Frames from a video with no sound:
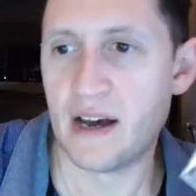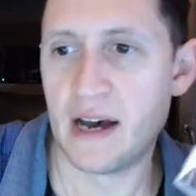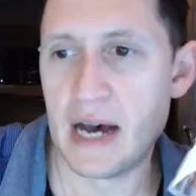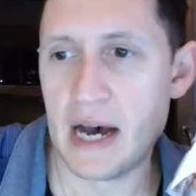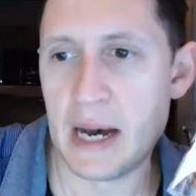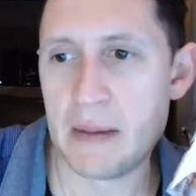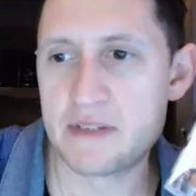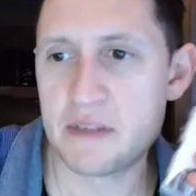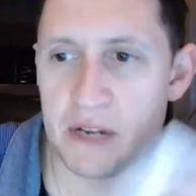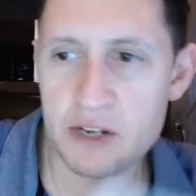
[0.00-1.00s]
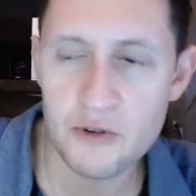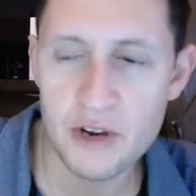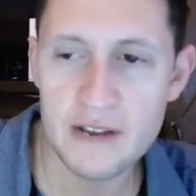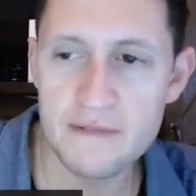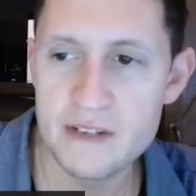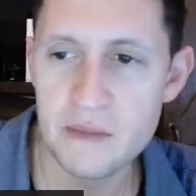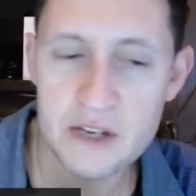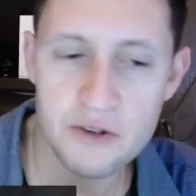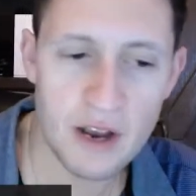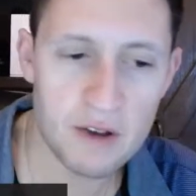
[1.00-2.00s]
um, Dimitri,
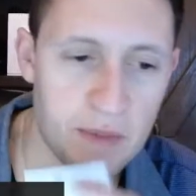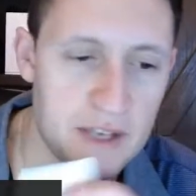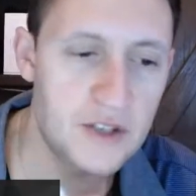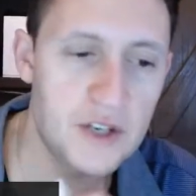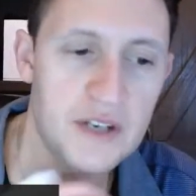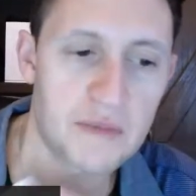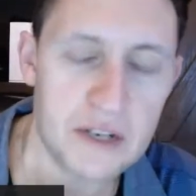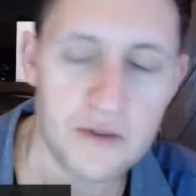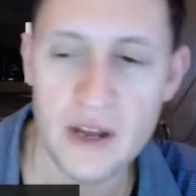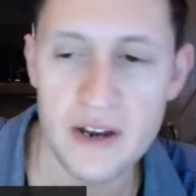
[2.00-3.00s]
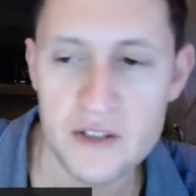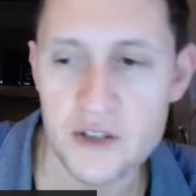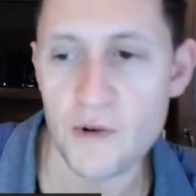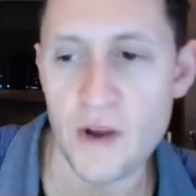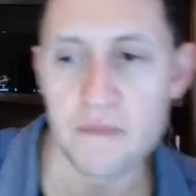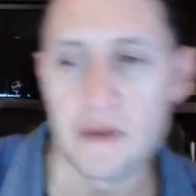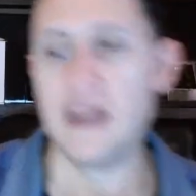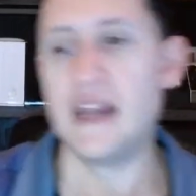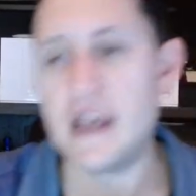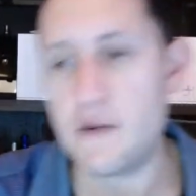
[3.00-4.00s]
Dimitri, I was messaging Dimitri on Instagram,
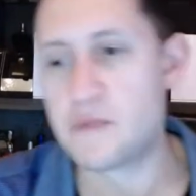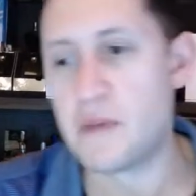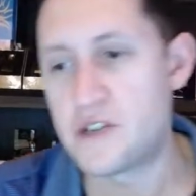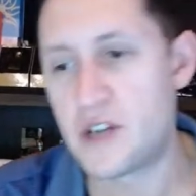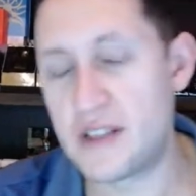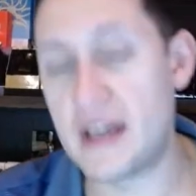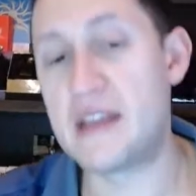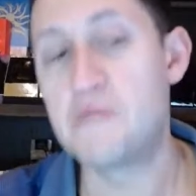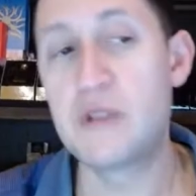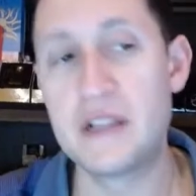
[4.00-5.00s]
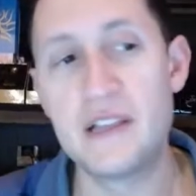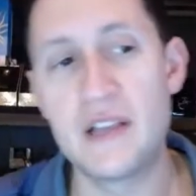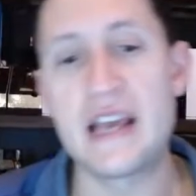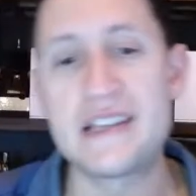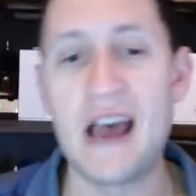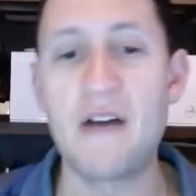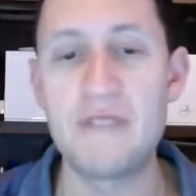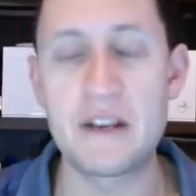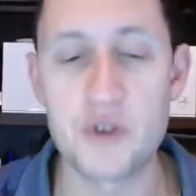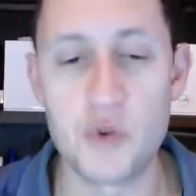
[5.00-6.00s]
and he was mentioning that he really likes how
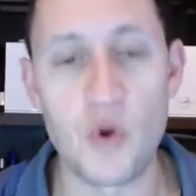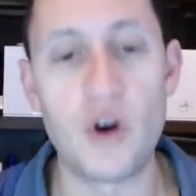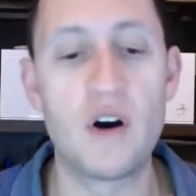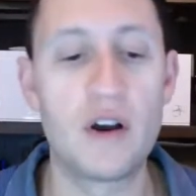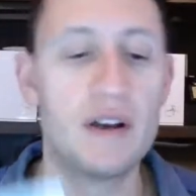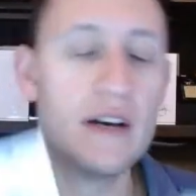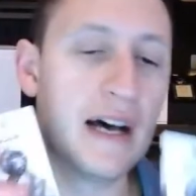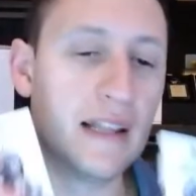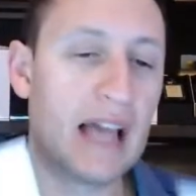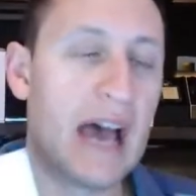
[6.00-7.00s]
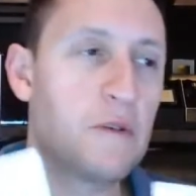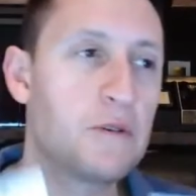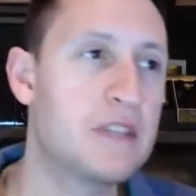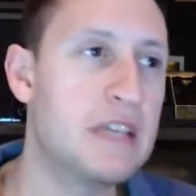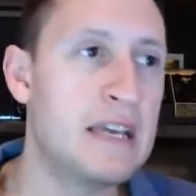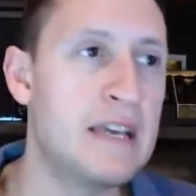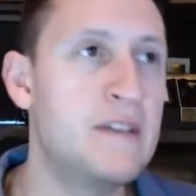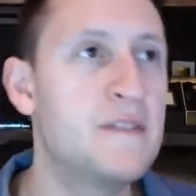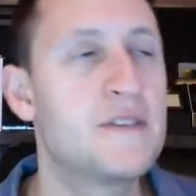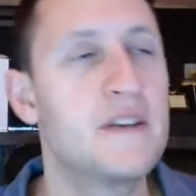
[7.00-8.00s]
Victor Wong allows
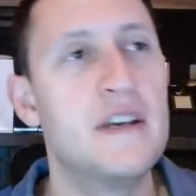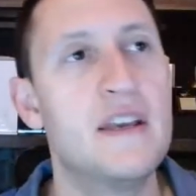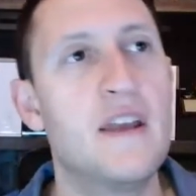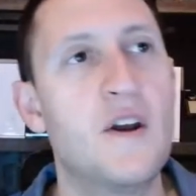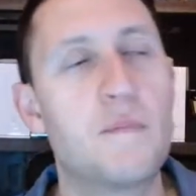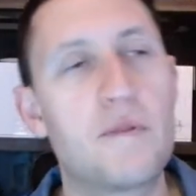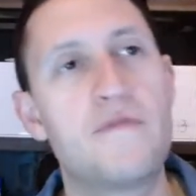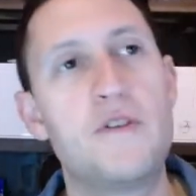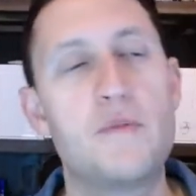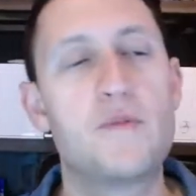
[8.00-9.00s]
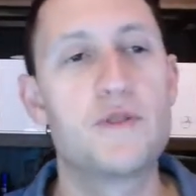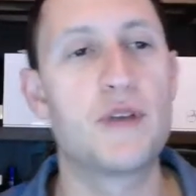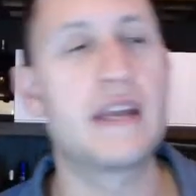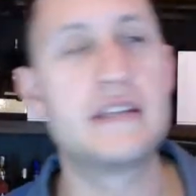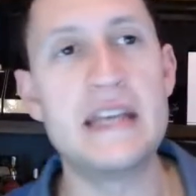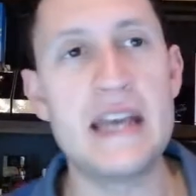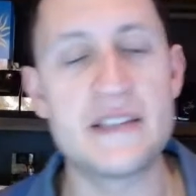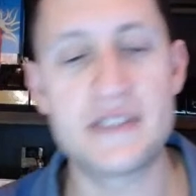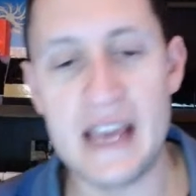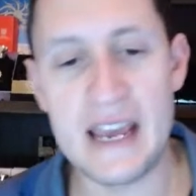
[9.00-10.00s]
these, you know, perfumers like
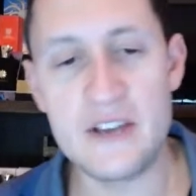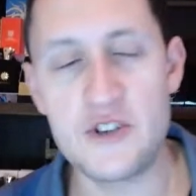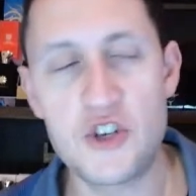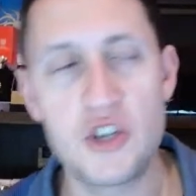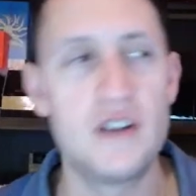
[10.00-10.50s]
DSH